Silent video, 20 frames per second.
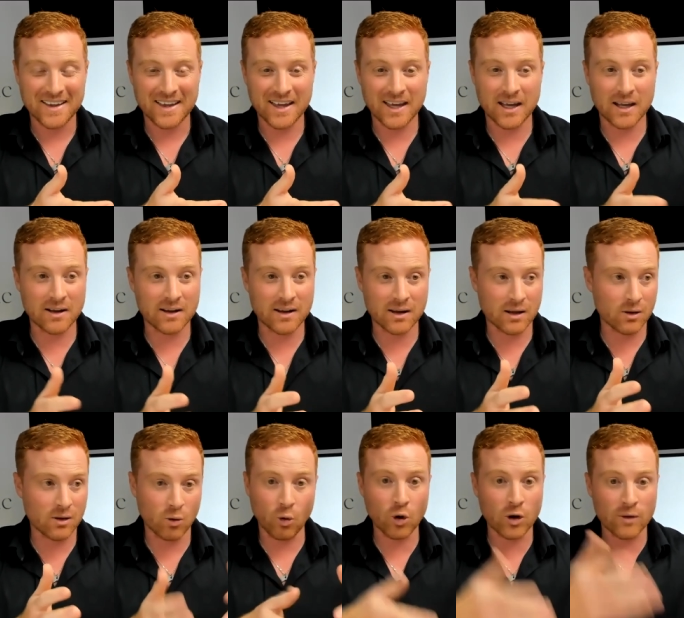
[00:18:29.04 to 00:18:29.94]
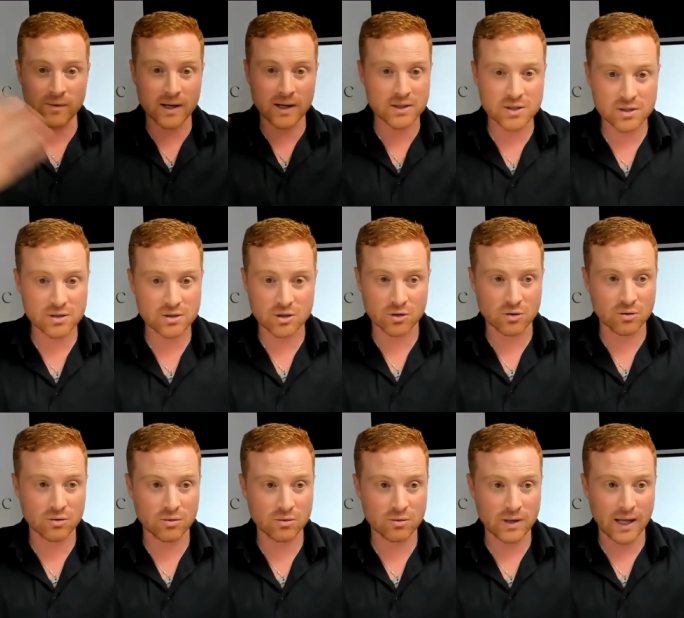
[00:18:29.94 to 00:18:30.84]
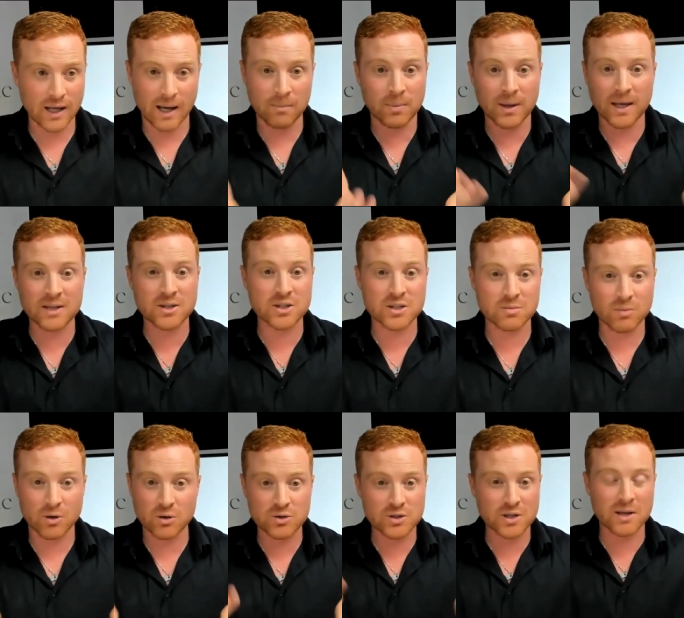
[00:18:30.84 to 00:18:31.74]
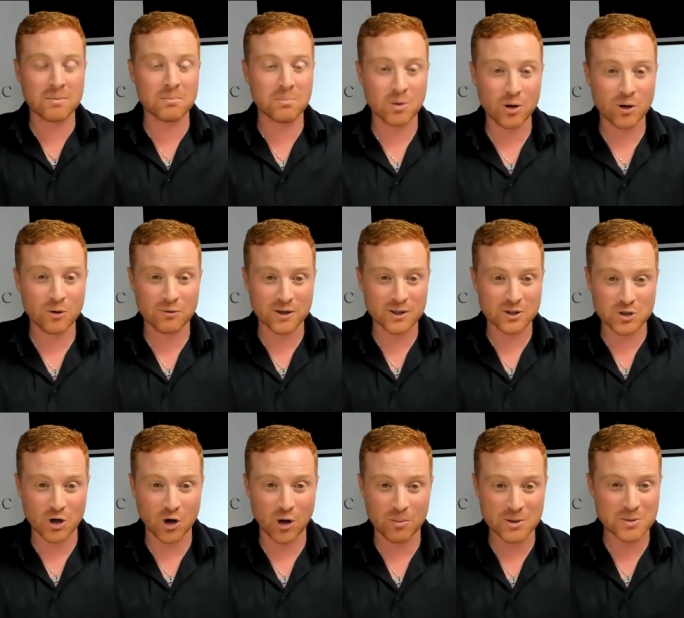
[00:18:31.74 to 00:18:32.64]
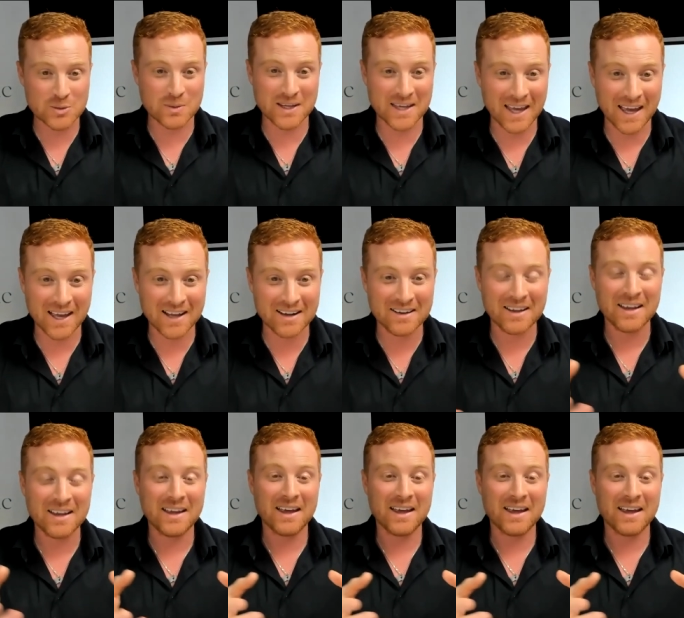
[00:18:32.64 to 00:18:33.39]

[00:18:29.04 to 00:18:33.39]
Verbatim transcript: And all of us do our best, most imperfect job as we can.